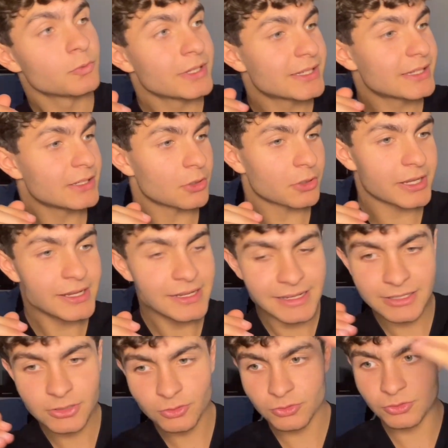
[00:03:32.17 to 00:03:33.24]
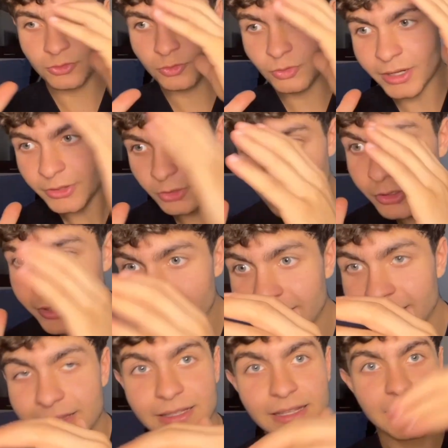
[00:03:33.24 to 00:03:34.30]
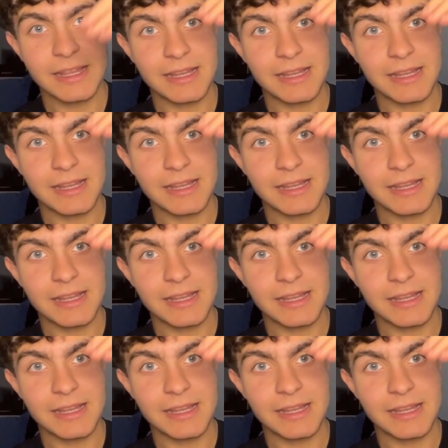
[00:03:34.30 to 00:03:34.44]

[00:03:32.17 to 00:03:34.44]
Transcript: We see, okay, let's try the hook again.